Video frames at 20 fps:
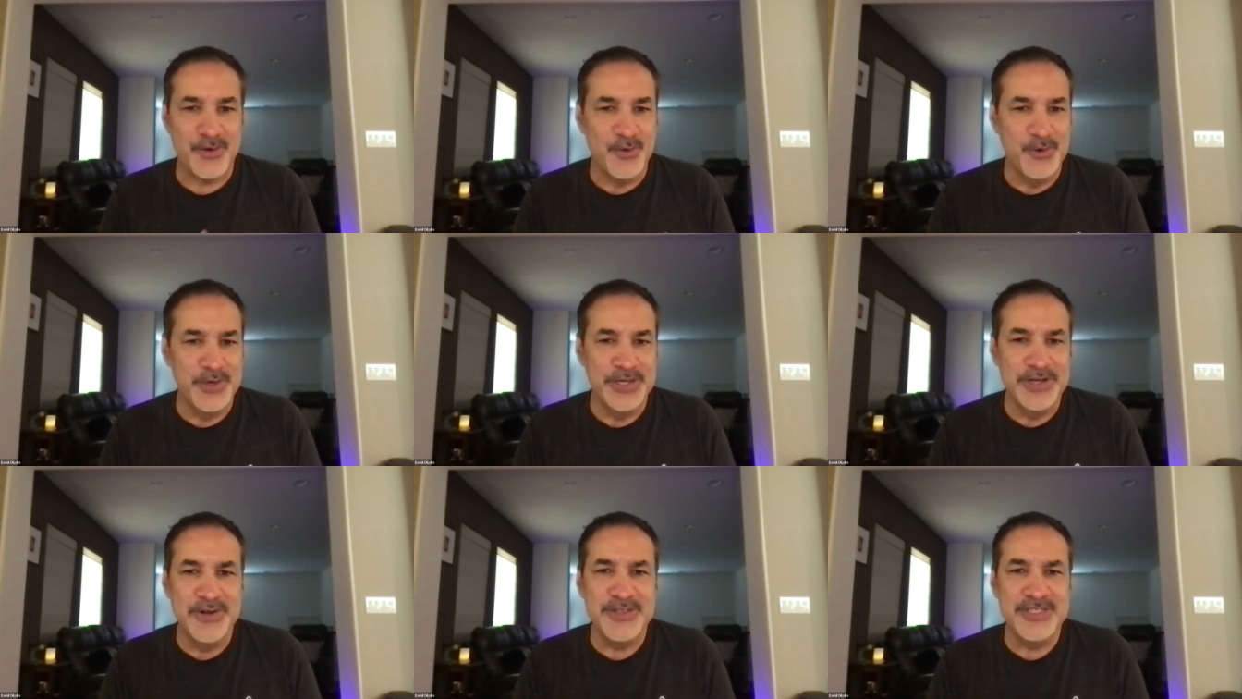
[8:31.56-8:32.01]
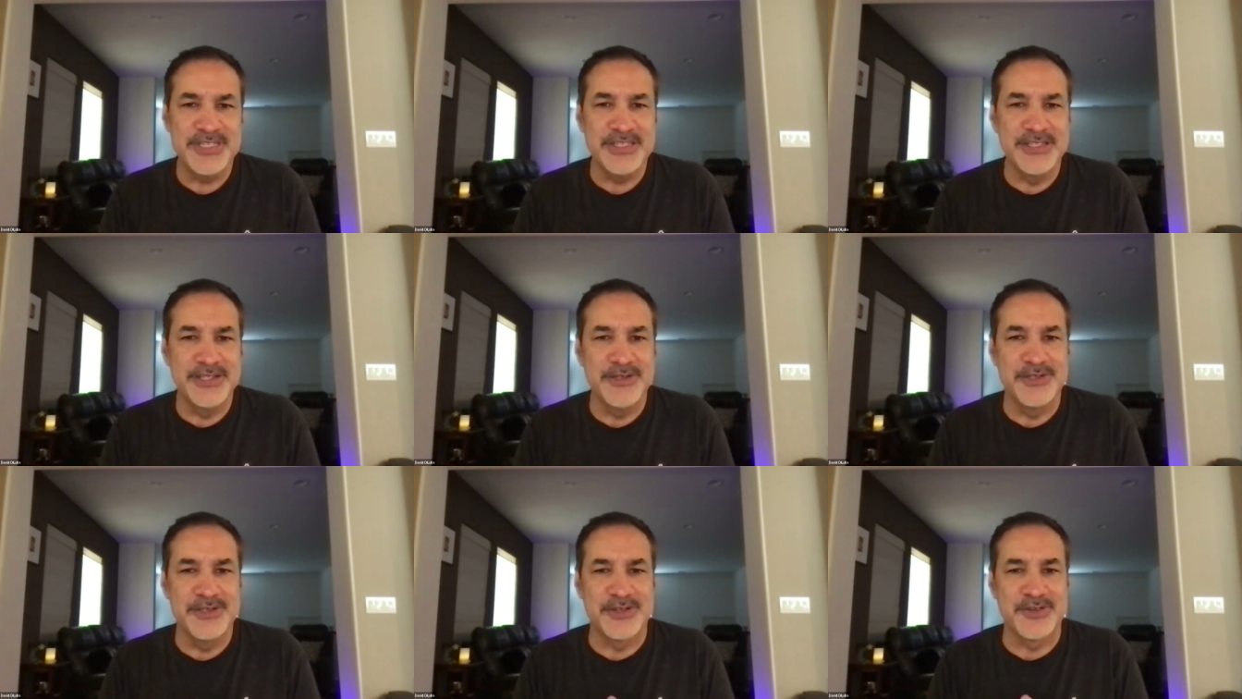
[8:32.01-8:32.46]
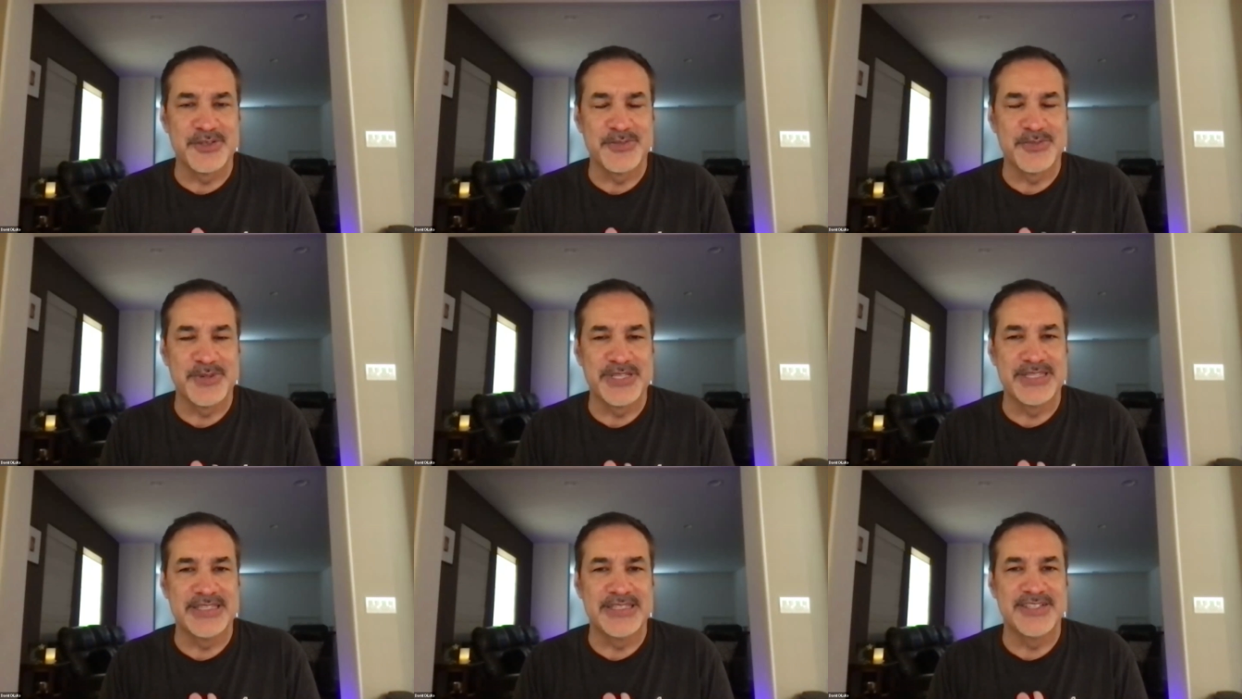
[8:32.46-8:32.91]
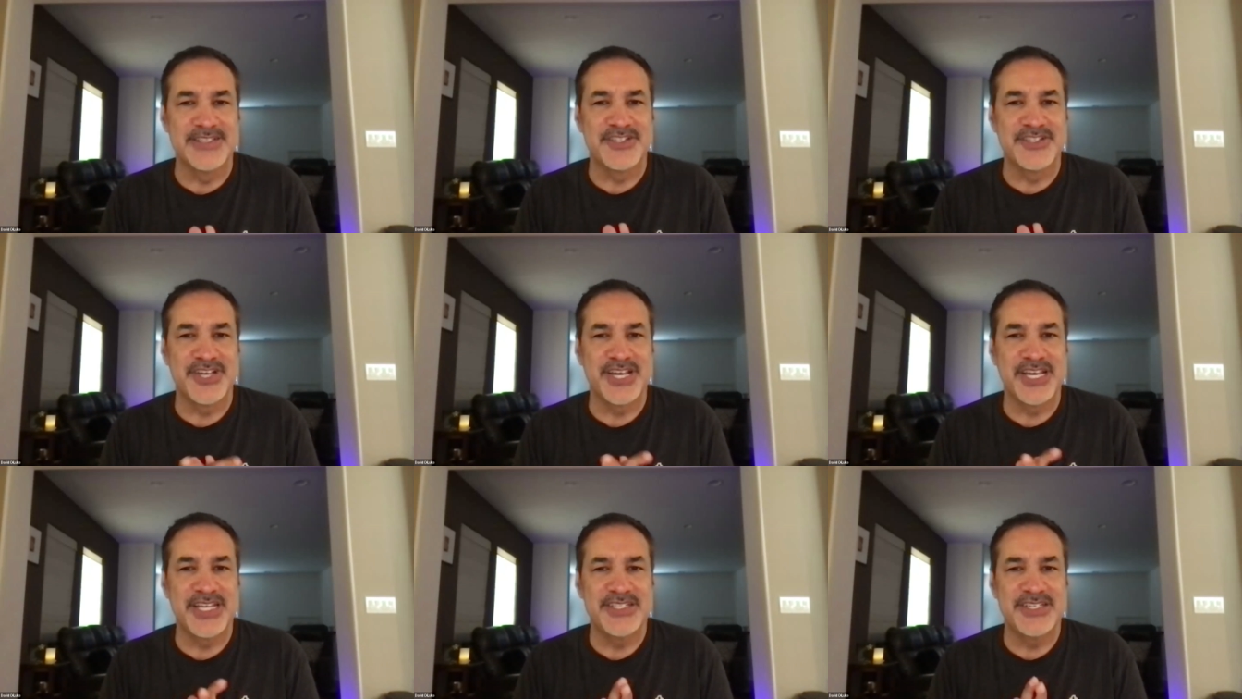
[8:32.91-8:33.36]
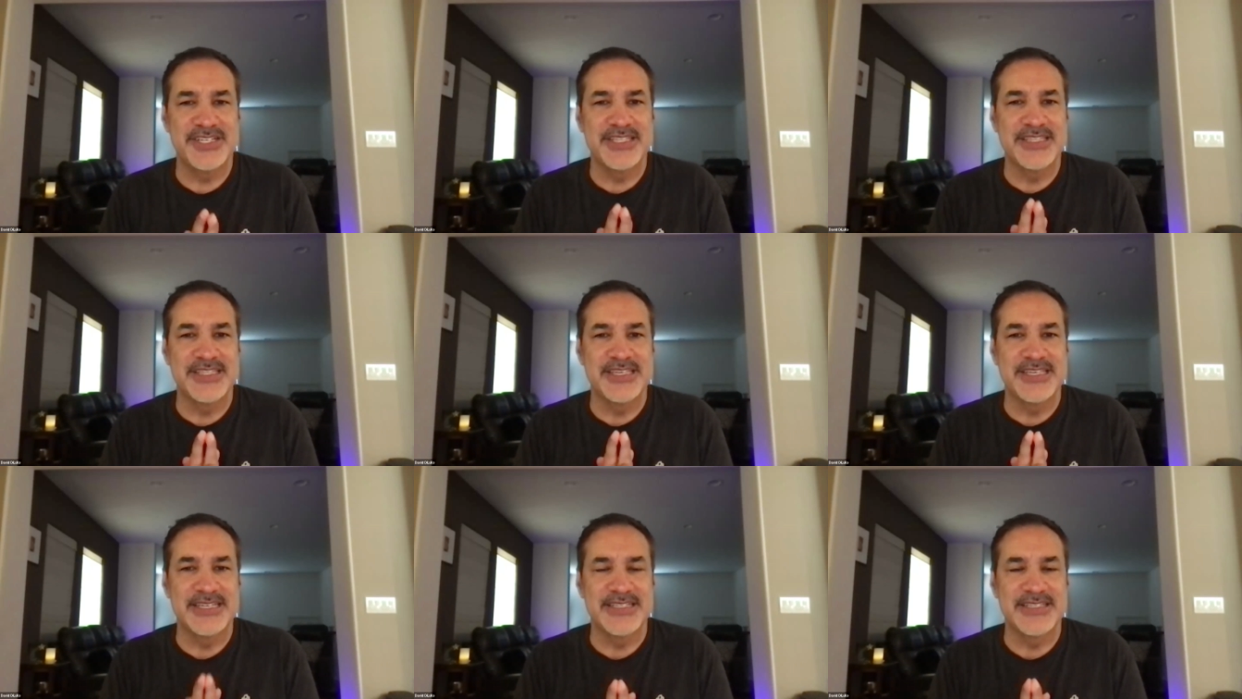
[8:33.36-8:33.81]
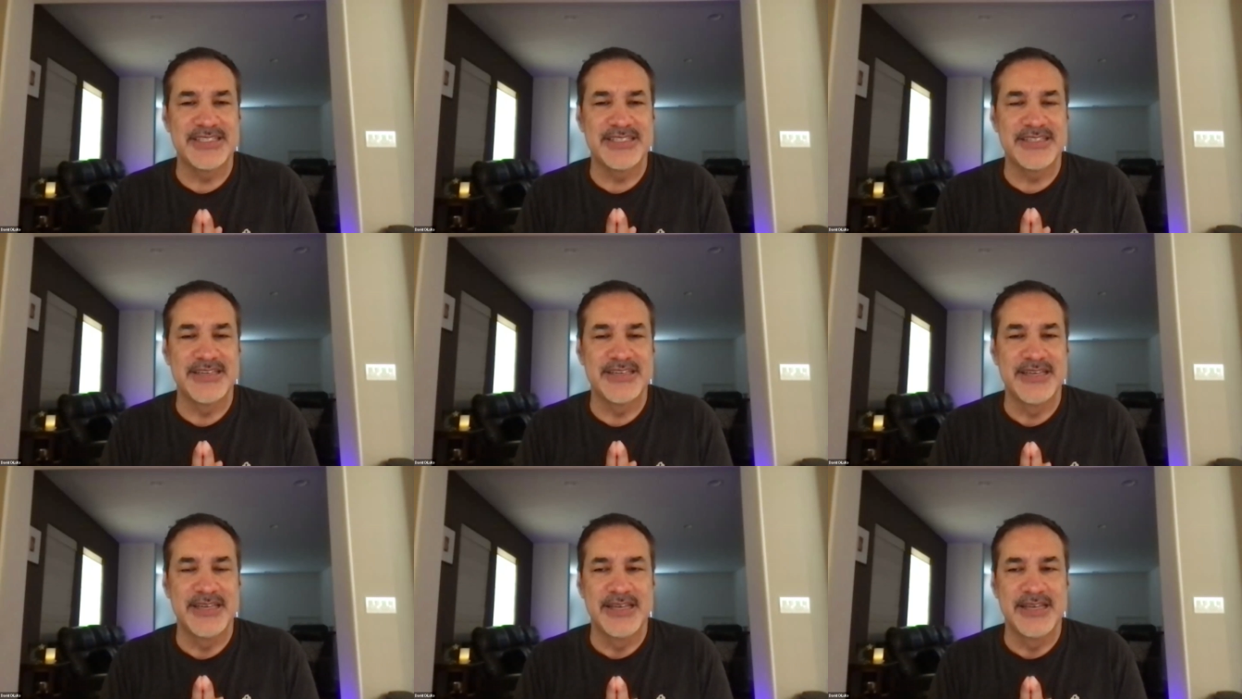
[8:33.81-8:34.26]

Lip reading: Winners and losers. But changing this